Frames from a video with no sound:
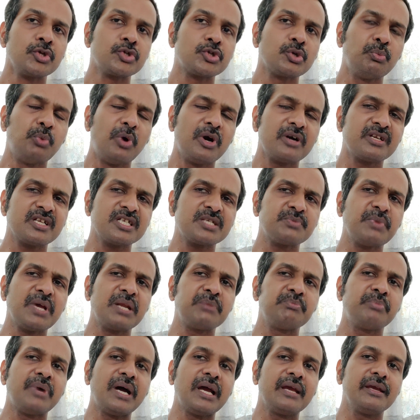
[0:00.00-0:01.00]
So what is
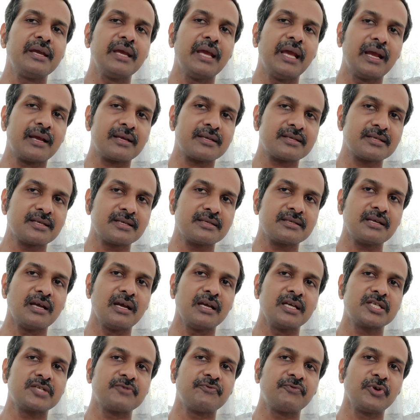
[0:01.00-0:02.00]
meant by
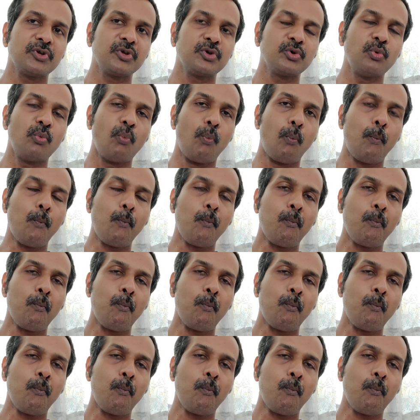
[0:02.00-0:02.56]
exercise for you?